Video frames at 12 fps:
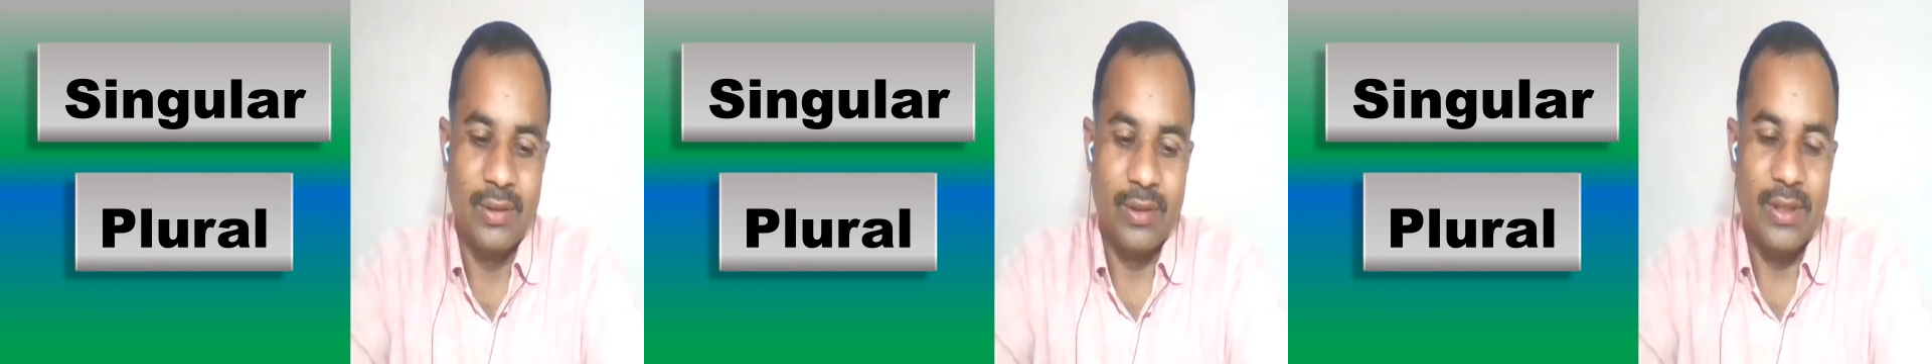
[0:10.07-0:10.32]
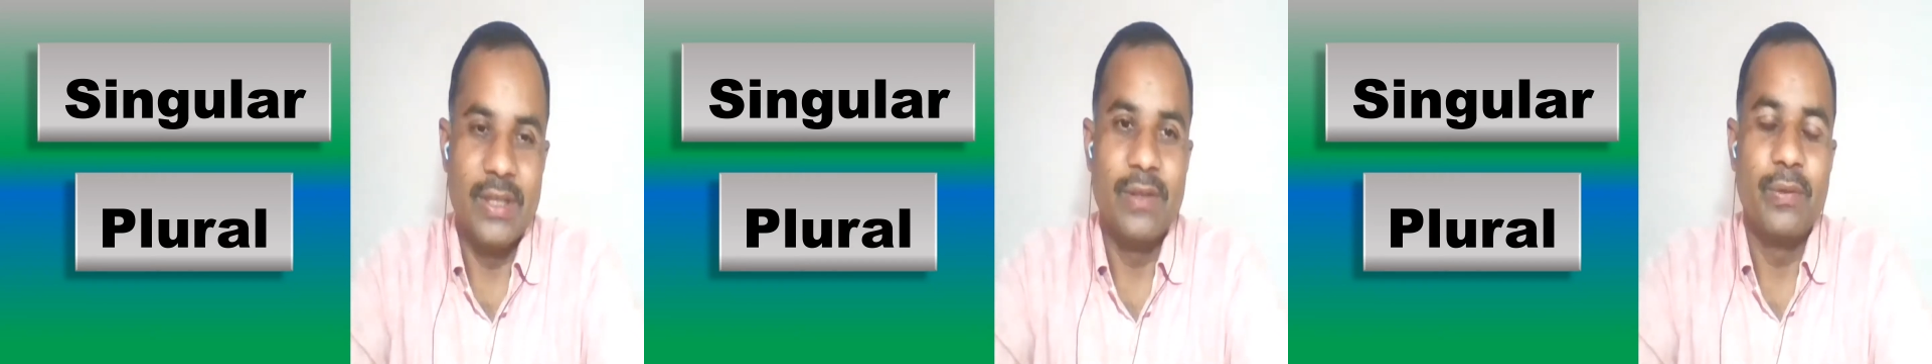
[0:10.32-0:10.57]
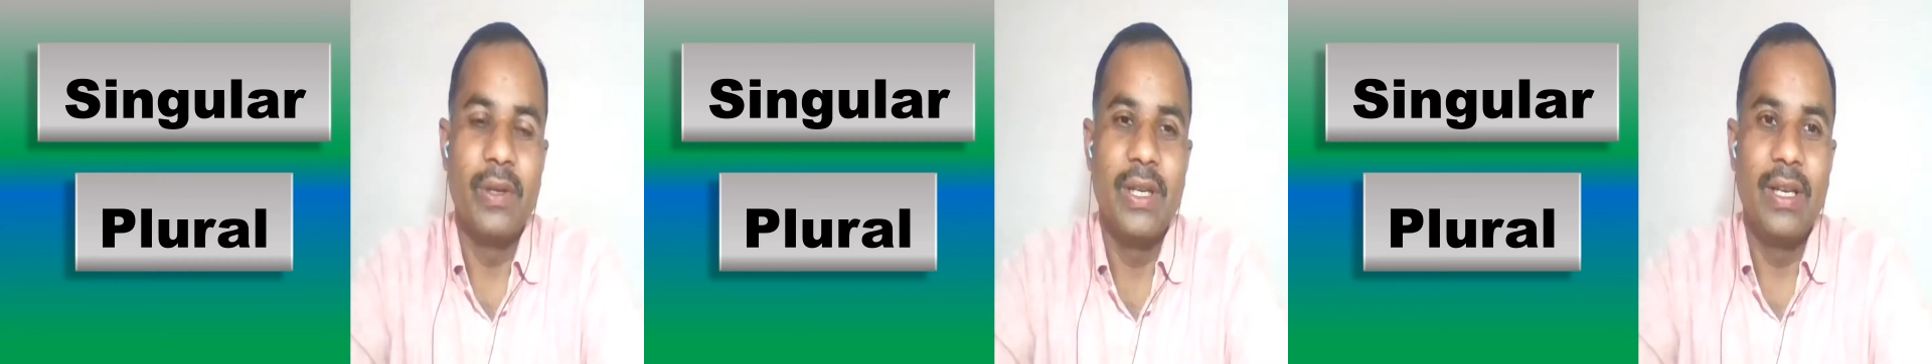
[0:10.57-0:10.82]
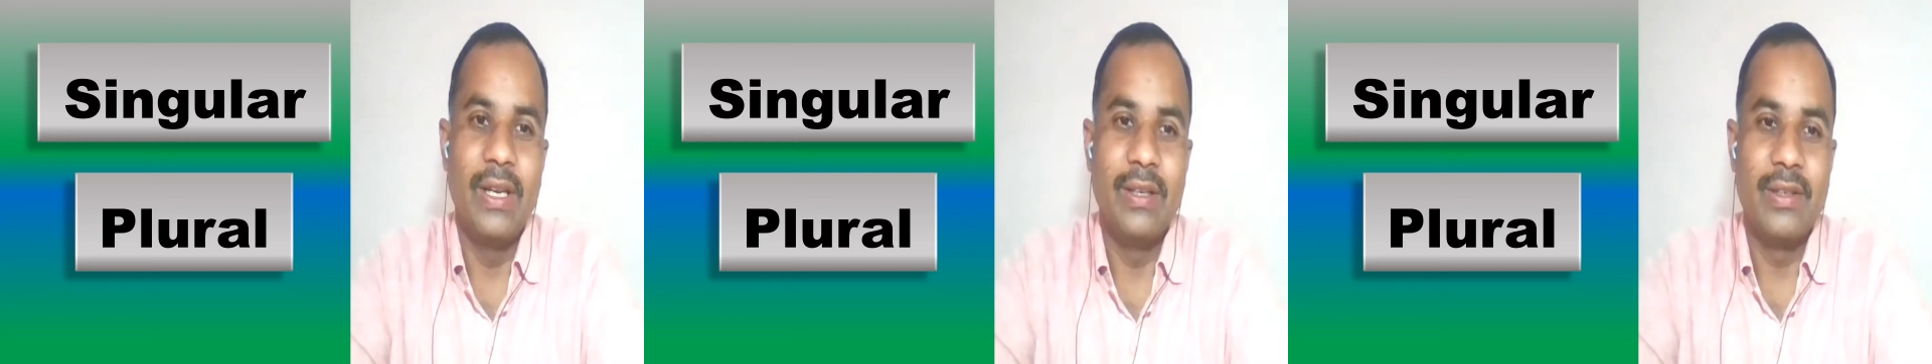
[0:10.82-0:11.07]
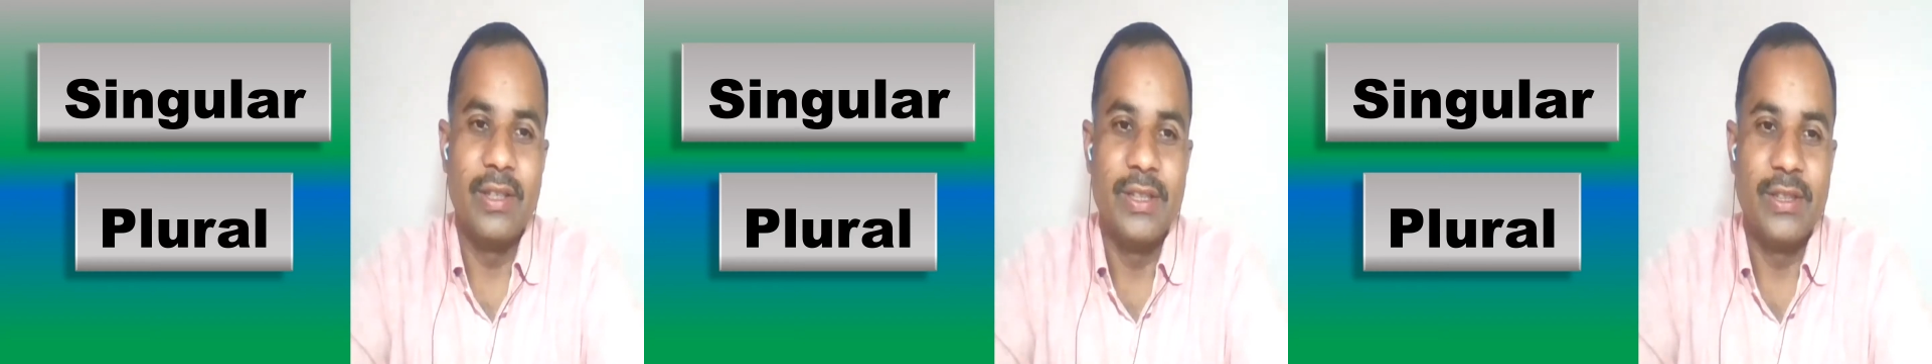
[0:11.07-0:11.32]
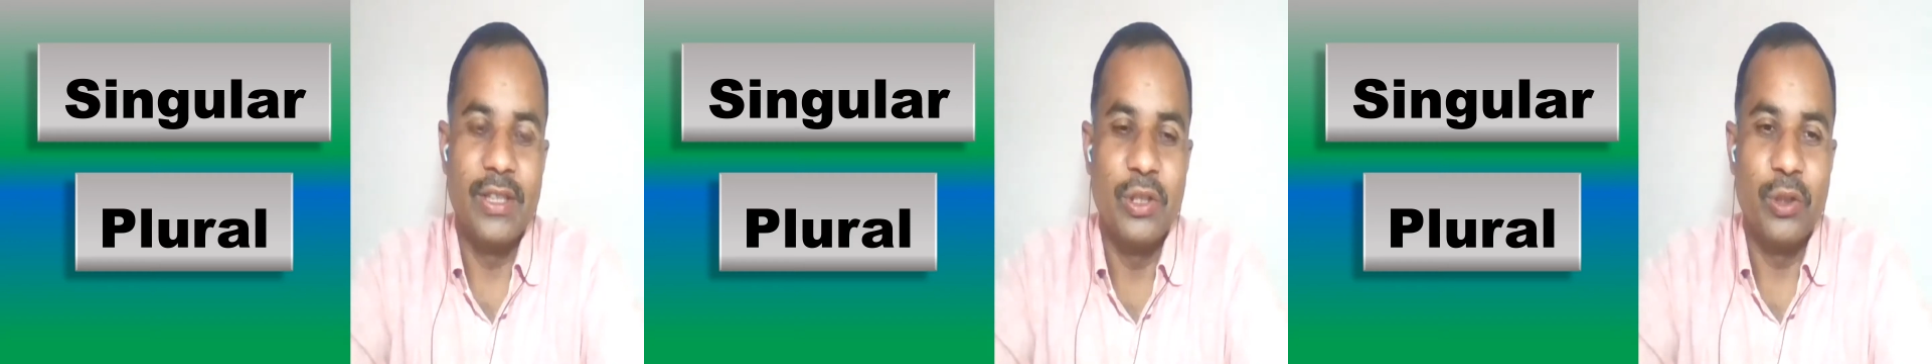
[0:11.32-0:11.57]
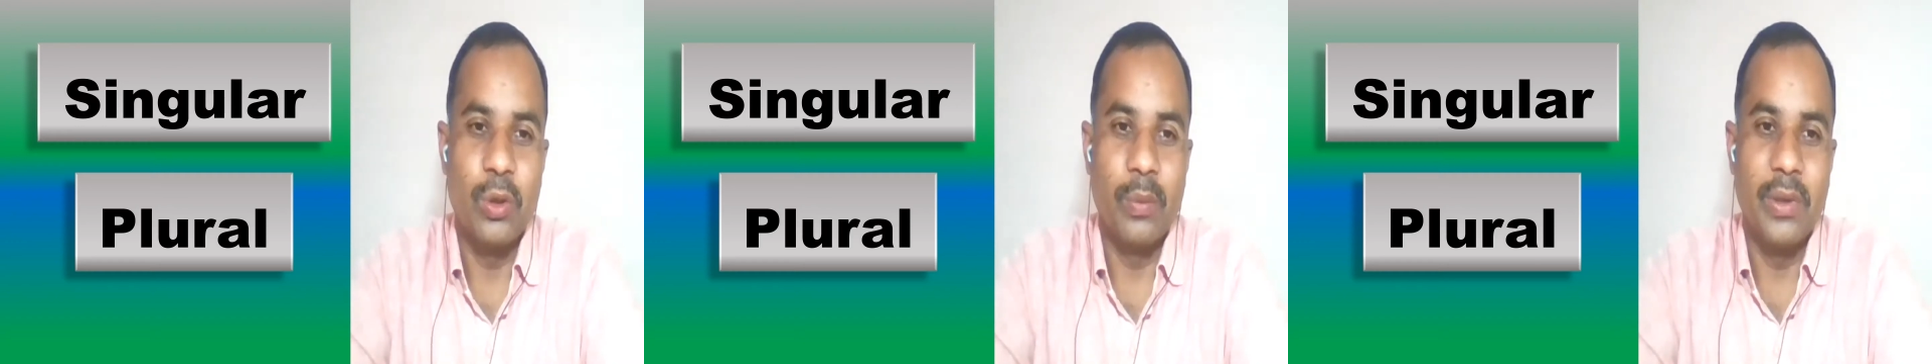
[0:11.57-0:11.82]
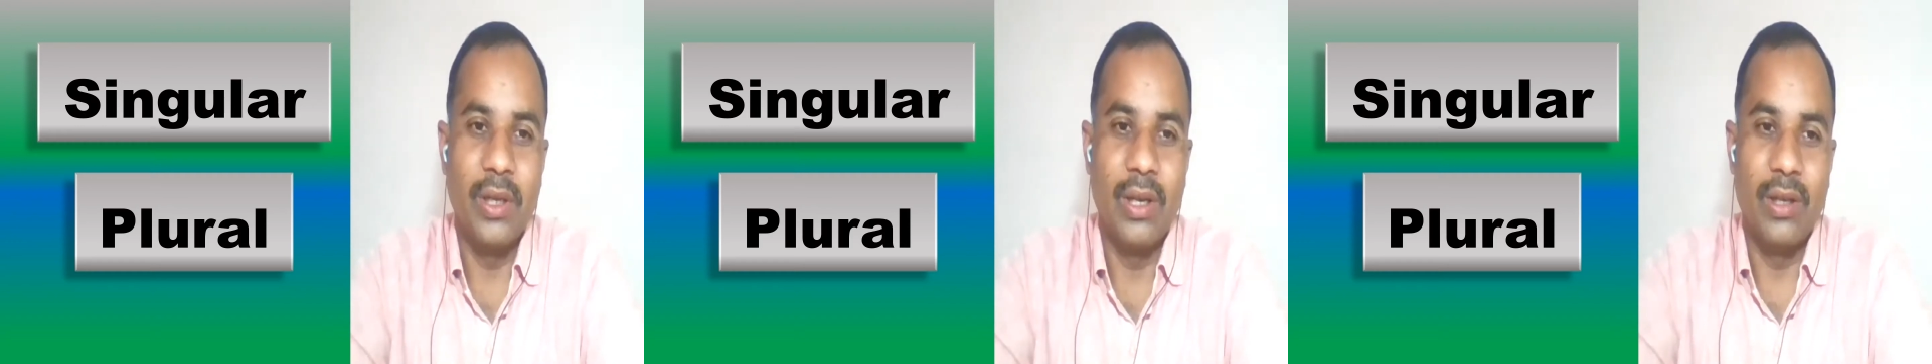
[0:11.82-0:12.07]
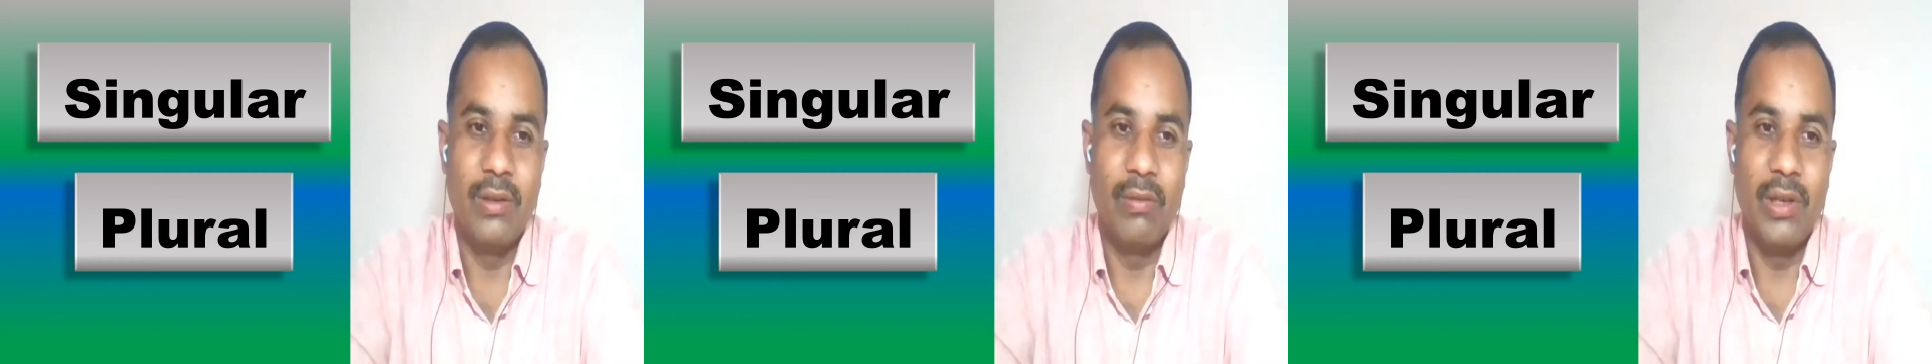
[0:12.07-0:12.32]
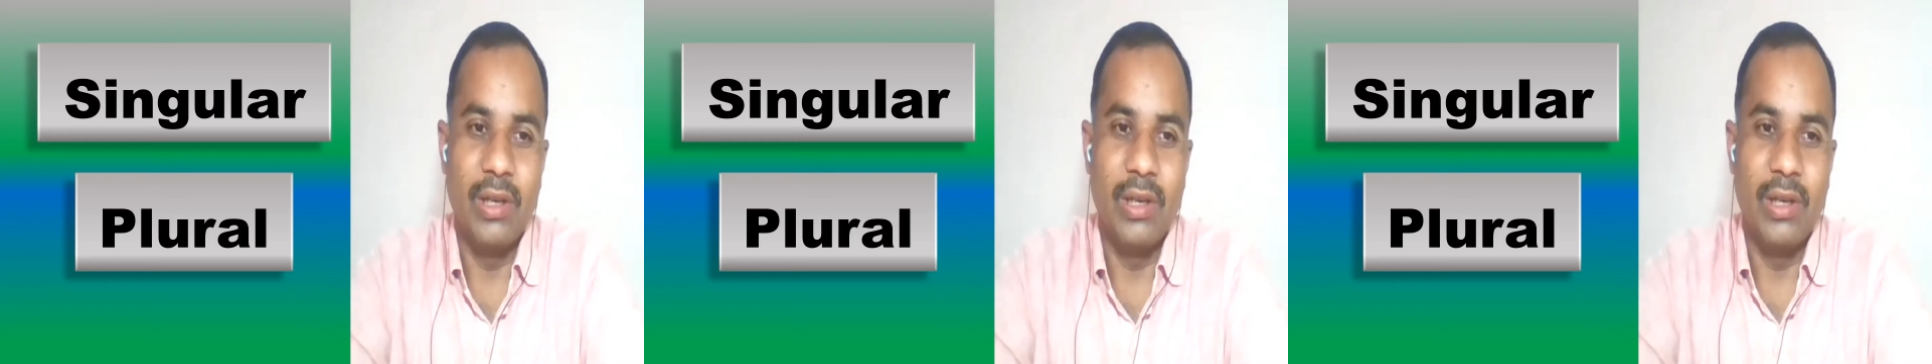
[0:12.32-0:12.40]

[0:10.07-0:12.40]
This is very interesting topic and you